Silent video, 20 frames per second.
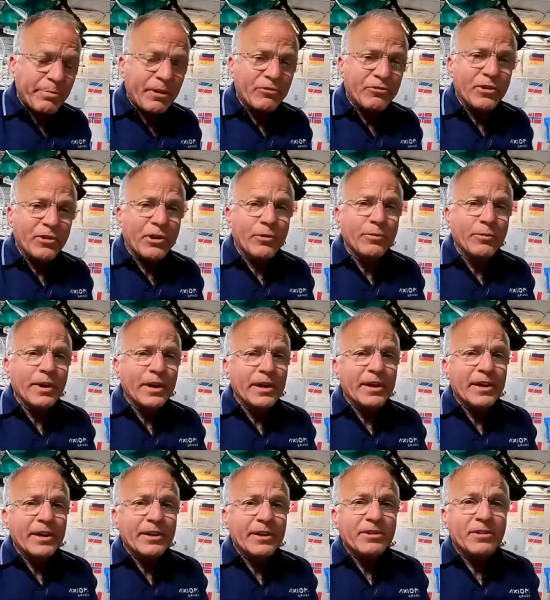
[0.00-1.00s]
So
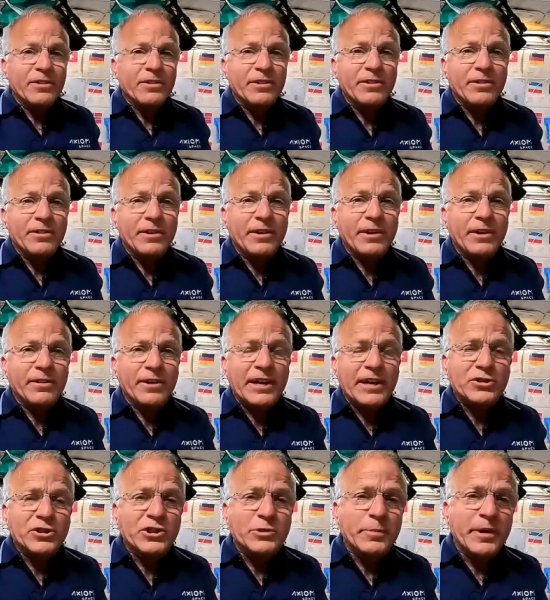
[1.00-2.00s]
the the
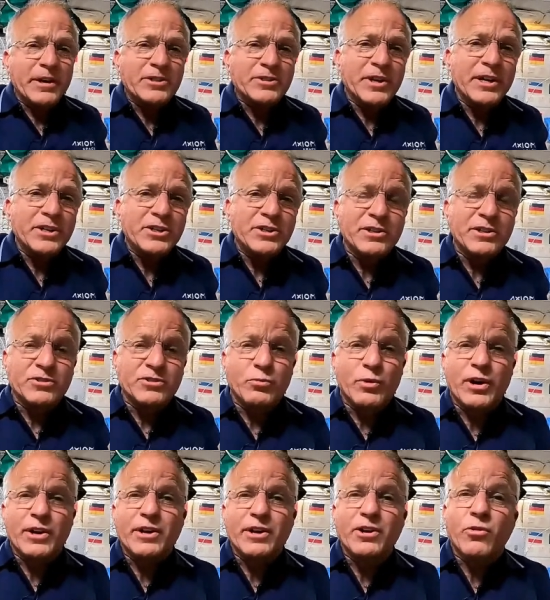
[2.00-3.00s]
International Space Station is
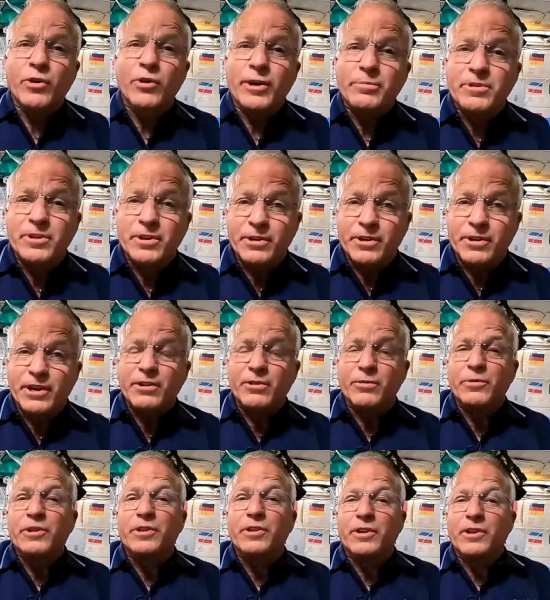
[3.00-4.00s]
well equipped to deal
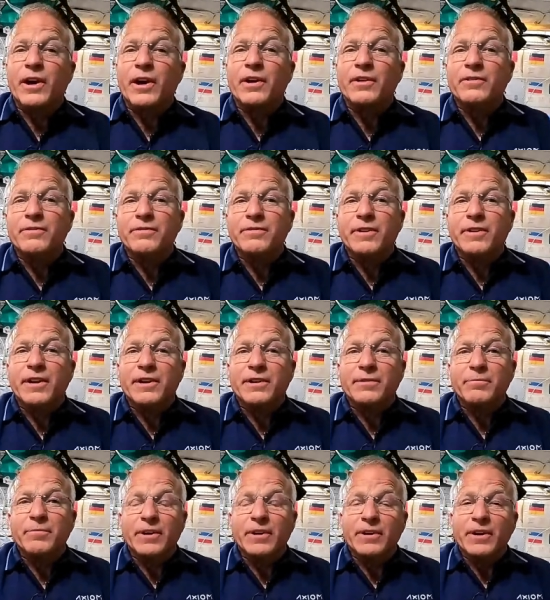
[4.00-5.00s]
with a lot of uh,
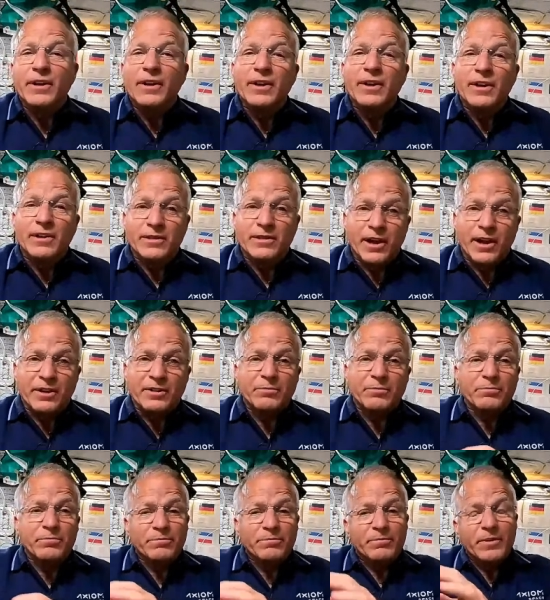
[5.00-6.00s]
a lot of
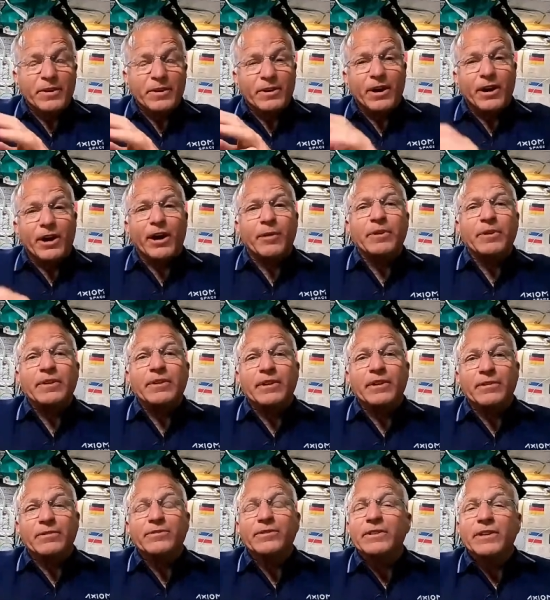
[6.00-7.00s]
common
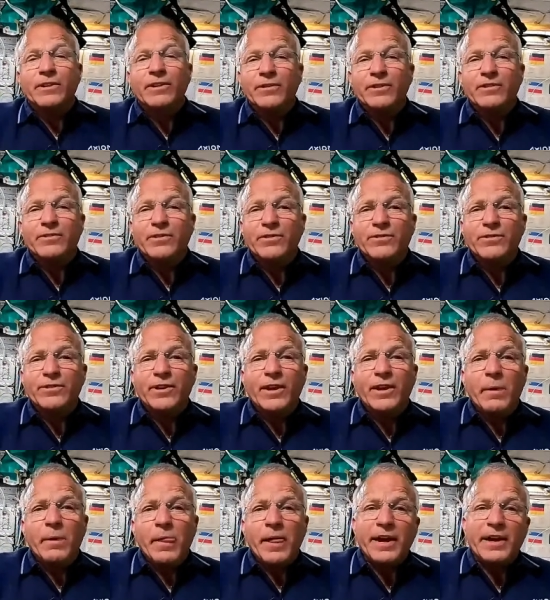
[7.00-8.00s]
and illnesses.
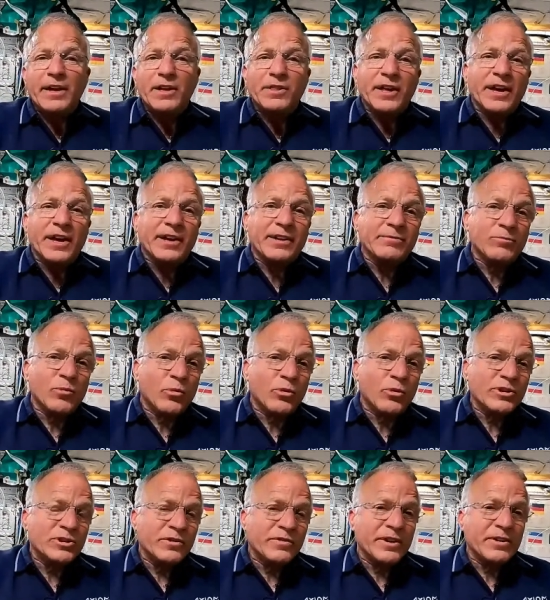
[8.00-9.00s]
Anything more
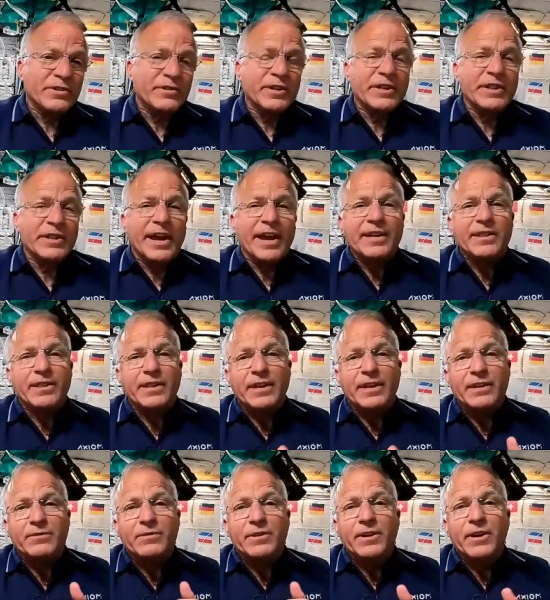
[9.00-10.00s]
severe than that,
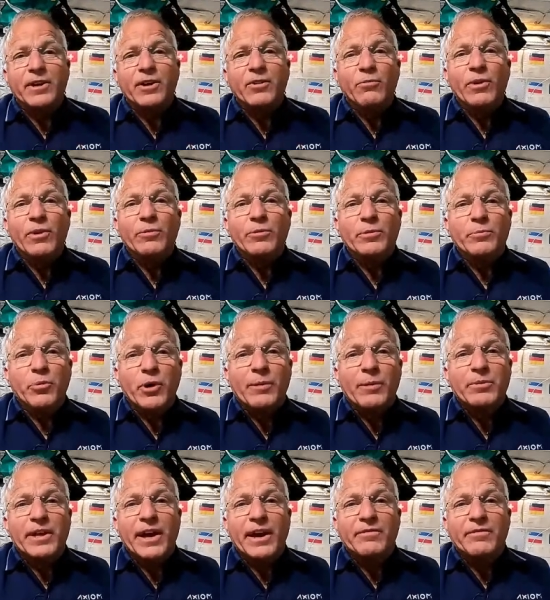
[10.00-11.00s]
then we would
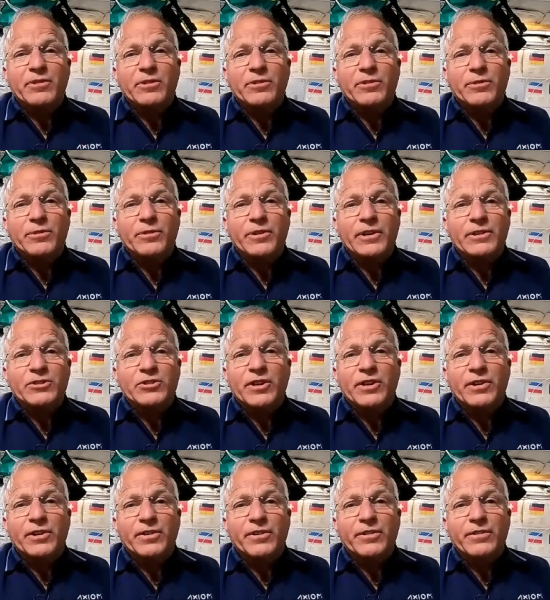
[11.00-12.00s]
probably have to
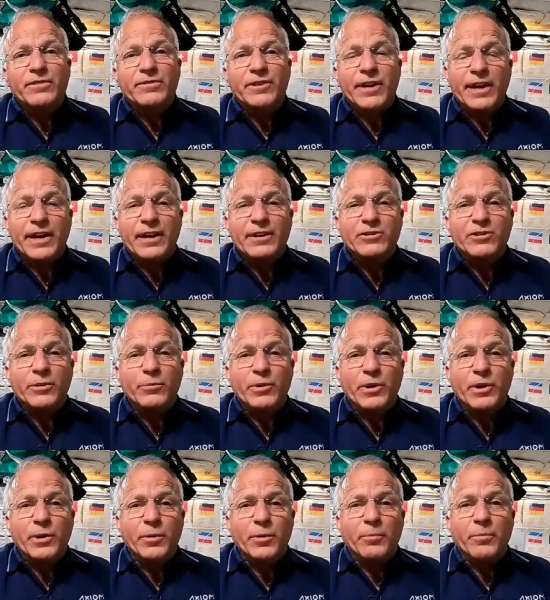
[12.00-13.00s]
consider taking someone
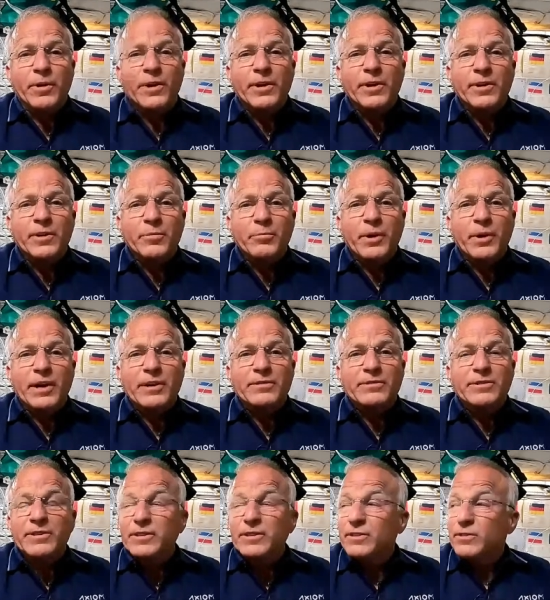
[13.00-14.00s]
home. But
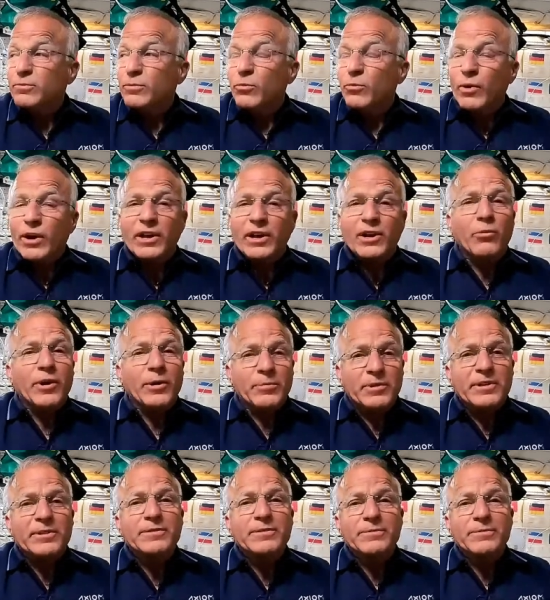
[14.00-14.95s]
we're well equipped.